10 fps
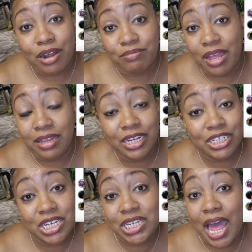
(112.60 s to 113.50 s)
they look
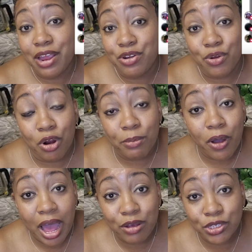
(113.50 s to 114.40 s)
just like
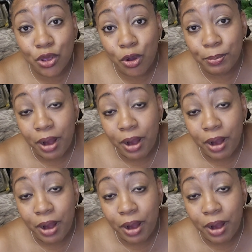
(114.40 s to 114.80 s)
normal household